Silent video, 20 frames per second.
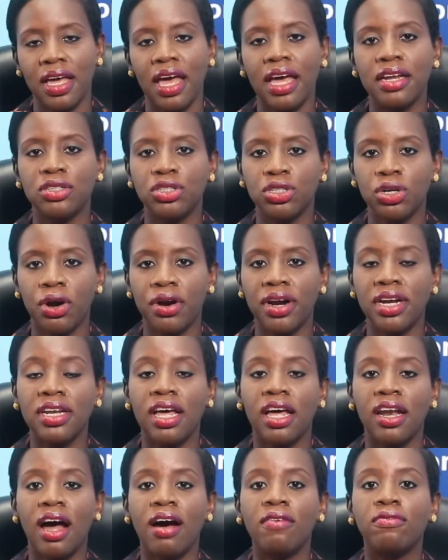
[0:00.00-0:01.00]
ensuring
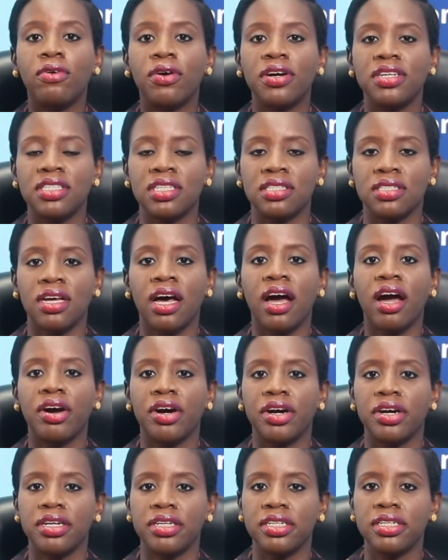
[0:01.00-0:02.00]
that our voices are
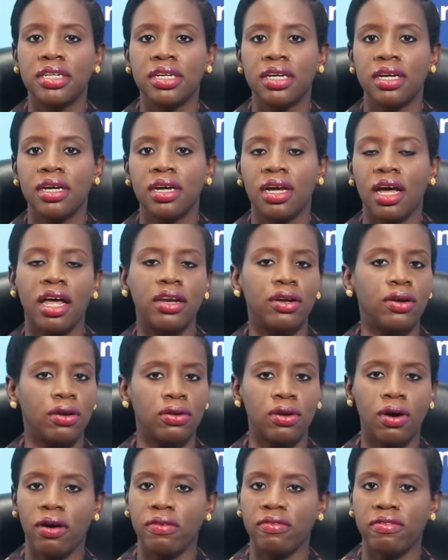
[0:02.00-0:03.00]
heard and
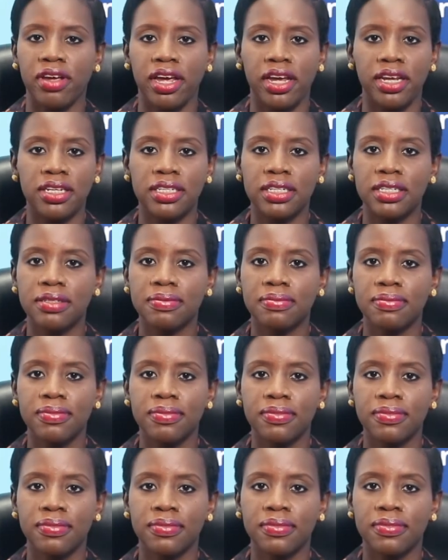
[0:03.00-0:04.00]
not conveyed.
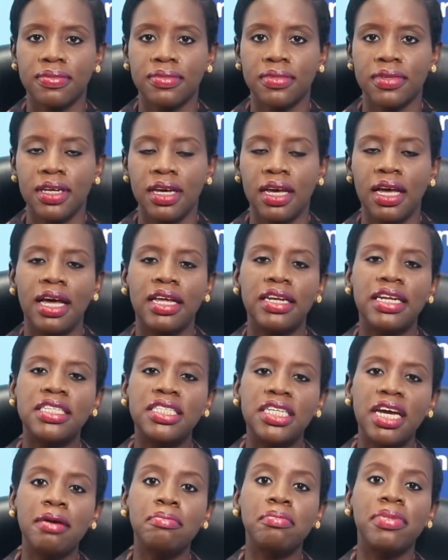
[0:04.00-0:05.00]
The
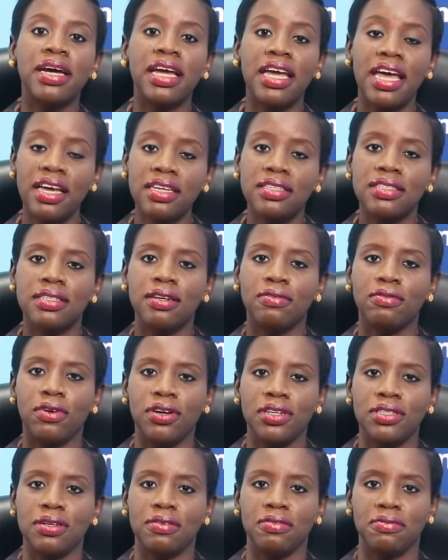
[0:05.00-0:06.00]
chamber is the
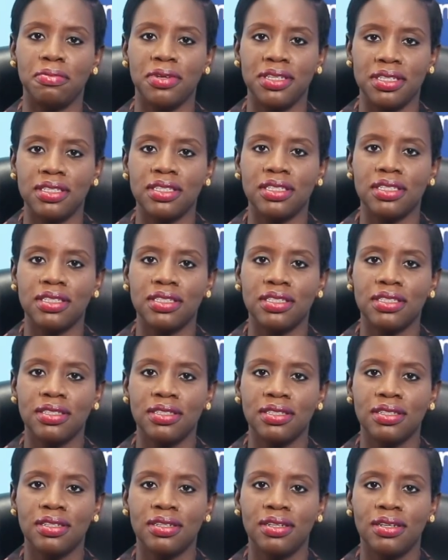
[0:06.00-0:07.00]
voice of business,
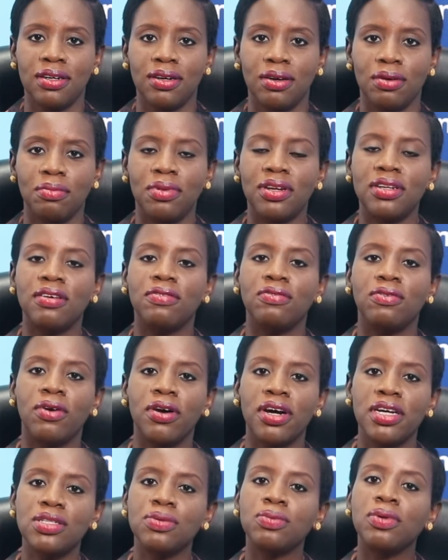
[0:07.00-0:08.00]
but the
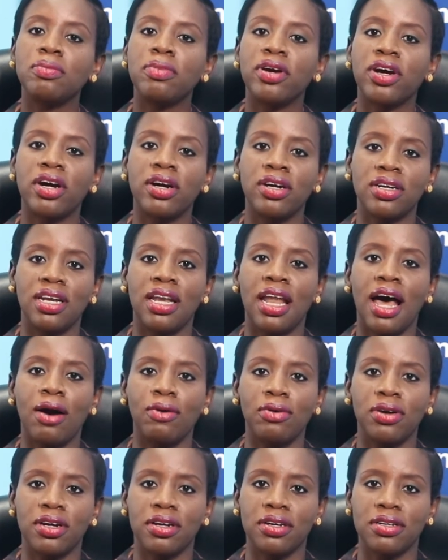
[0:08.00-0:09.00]
voice would be heard
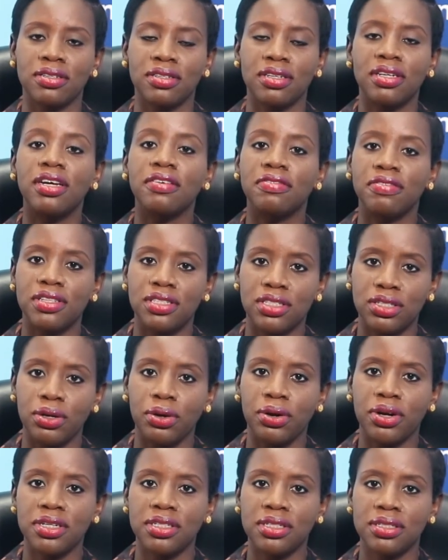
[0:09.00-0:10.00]
louder if it's
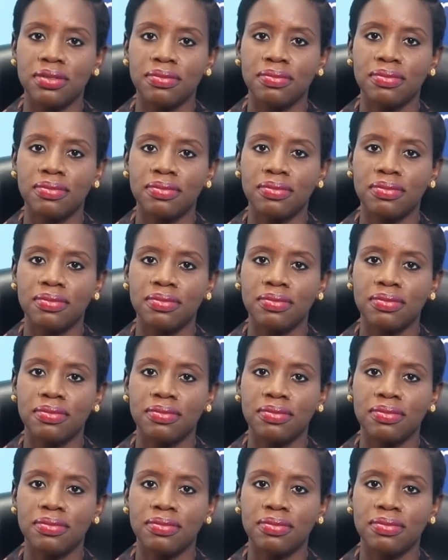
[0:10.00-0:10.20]
yours.